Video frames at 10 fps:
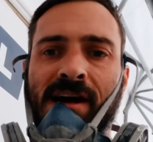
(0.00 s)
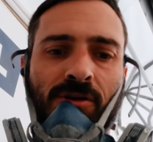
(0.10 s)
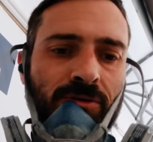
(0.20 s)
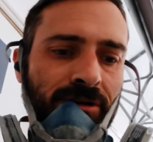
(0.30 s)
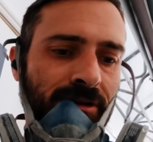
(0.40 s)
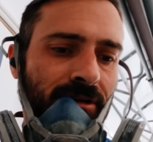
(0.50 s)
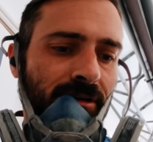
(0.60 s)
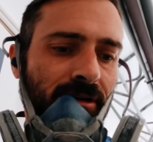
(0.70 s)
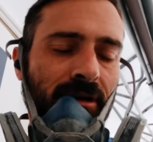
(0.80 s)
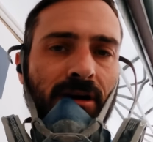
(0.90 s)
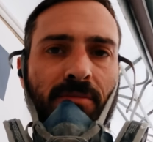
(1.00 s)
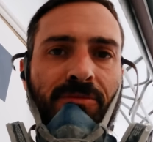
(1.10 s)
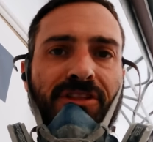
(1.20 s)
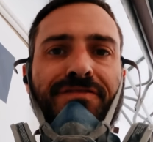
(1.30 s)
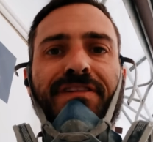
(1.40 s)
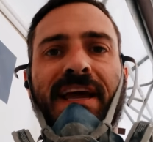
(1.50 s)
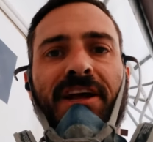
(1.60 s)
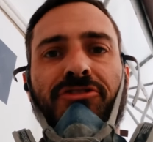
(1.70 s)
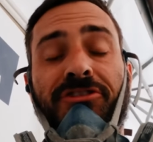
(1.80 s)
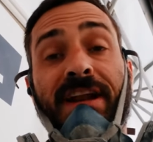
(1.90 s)
down um, the
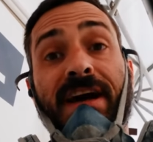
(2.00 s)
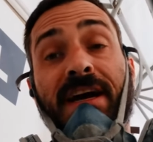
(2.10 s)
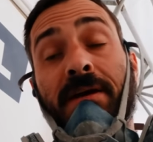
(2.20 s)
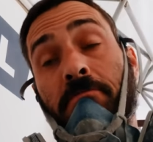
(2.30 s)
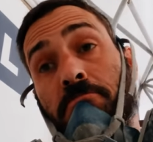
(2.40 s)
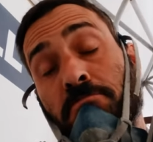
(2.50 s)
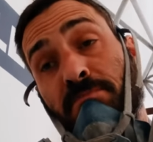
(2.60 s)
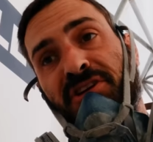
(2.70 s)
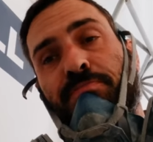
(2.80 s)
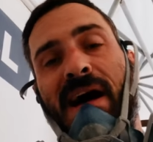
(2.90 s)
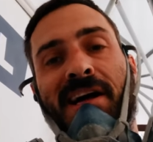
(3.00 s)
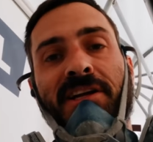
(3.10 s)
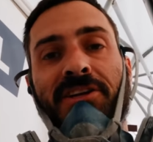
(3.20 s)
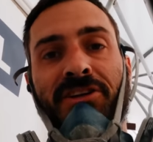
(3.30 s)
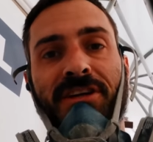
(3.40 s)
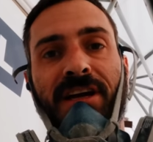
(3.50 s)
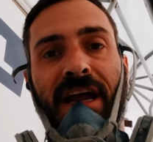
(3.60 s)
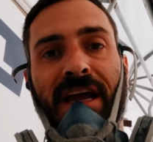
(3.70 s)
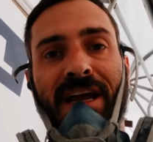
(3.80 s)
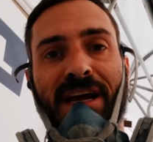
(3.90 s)
flange that I misbonded
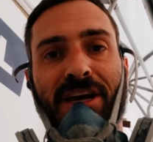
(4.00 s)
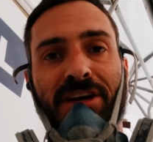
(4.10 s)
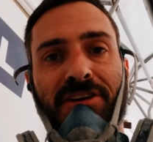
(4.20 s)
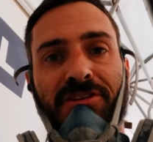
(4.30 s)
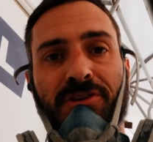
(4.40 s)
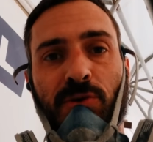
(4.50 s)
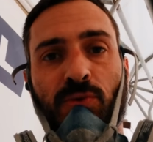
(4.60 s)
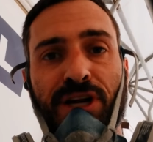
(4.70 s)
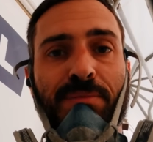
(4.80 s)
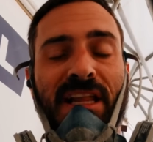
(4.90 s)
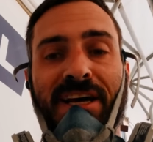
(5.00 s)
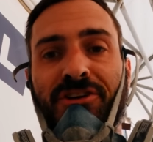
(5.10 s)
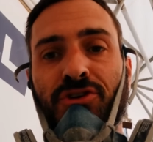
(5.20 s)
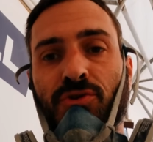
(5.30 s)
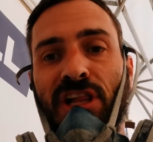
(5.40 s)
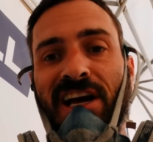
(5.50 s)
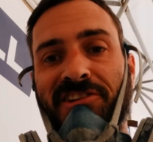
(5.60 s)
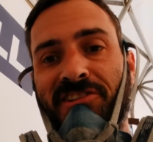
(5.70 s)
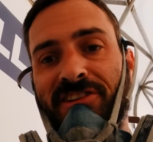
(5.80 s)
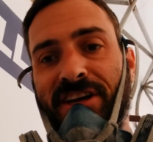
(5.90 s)
and reapplied new
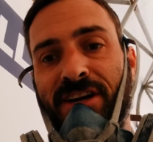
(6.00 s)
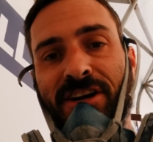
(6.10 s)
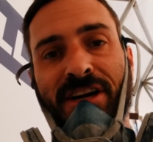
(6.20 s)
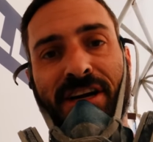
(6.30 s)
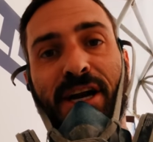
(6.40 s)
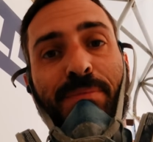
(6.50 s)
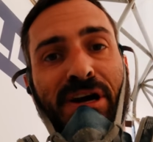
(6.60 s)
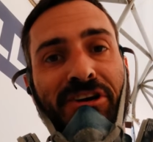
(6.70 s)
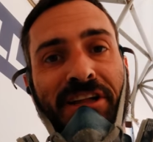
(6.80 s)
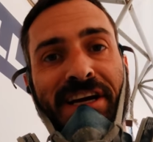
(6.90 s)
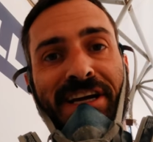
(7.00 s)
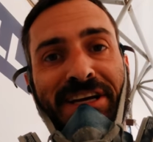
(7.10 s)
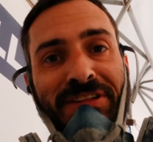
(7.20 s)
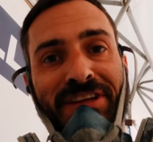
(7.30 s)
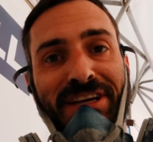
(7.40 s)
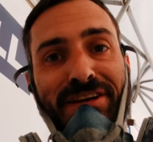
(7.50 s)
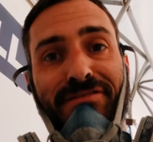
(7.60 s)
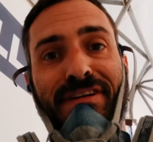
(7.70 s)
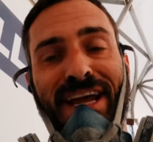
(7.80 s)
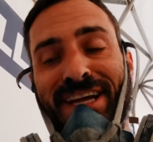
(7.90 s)
glass in there. And apparently I hit the
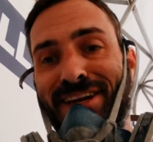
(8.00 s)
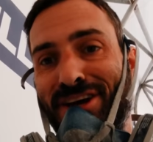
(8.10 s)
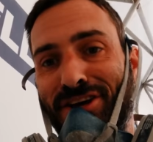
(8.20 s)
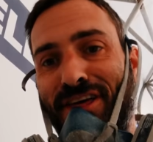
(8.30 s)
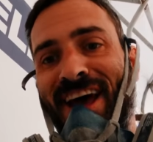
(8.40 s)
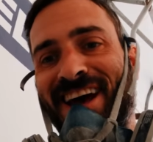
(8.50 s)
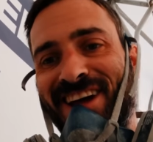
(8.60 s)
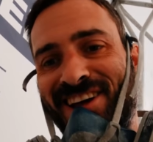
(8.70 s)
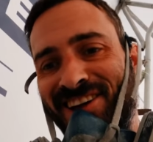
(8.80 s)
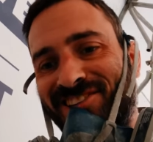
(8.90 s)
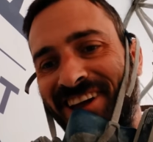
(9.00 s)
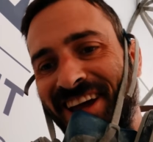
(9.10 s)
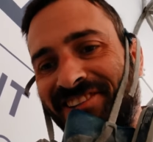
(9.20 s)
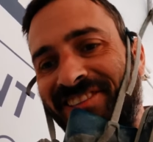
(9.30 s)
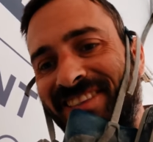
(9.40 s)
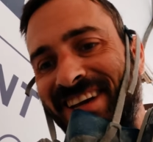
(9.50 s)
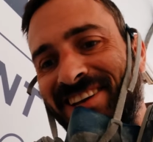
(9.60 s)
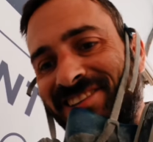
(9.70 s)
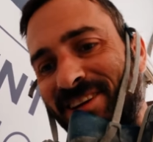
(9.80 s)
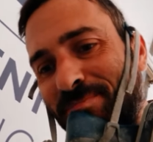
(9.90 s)
vein that is as
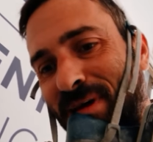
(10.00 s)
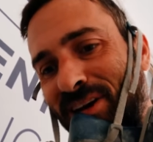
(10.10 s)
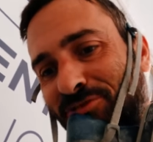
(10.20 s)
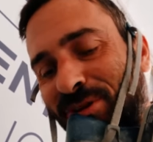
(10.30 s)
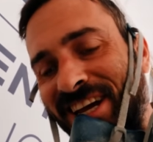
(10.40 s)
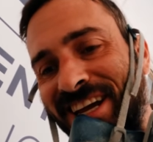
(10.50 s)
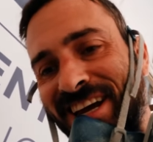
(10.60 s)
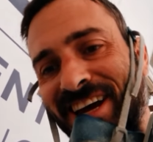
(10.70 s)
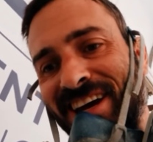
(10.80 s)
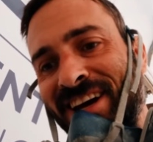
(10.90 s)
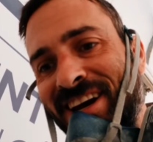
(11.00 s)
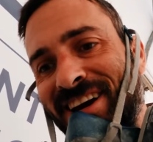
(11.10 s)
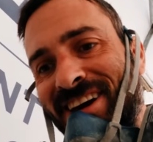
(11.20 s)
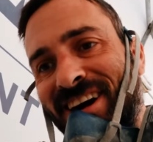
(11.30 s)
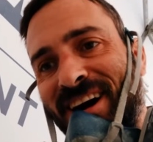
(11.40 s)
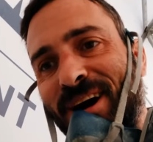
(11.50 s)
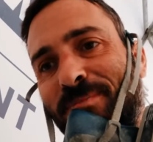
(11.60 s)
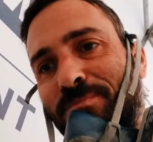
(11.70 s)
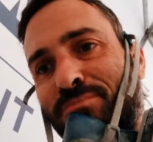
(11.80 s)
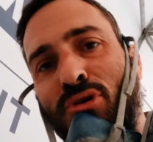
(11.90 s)
thick as it possibly can get.
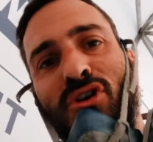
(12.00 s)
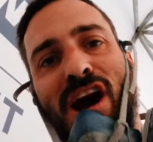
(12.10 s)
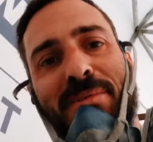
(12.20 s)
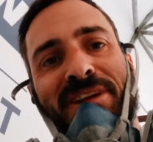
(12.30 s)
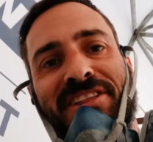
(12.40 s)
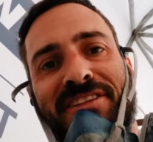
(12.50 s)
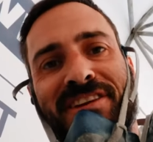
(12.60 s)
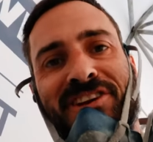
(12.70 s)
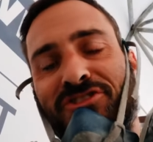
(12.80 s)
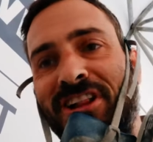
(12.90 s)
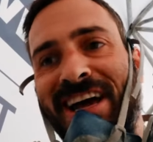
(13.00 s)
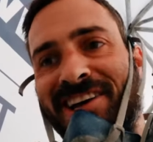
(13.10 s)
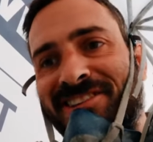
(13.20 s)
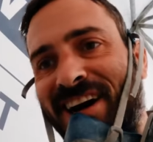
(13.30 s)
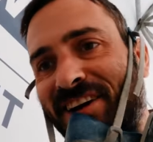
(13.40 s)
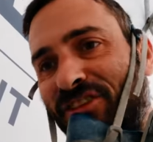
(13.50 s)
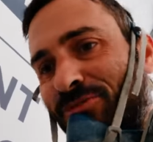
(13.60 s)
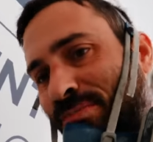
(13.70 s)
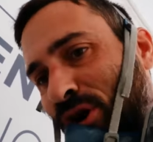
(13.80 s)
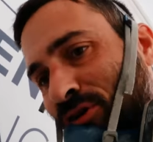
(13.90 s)
Um, probably the thickest glass on
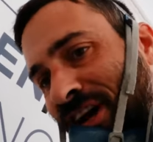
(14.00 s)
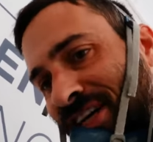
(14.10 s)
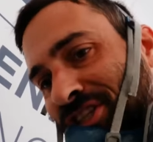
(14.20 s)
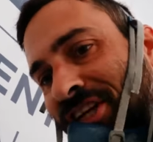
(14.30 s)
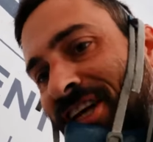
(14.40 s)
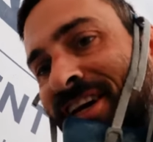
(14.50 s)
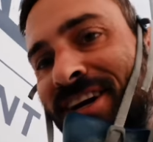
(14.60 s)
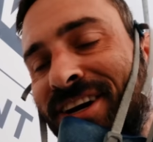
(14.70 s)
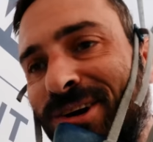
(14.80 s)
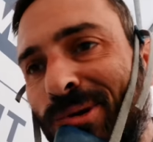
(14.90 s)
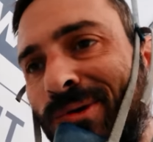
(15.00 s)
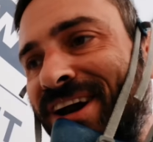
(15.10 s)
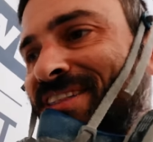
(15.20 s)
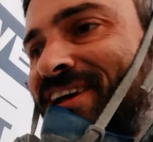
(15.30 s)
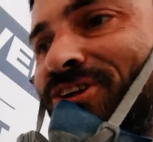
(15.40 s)
this boat, actually, right in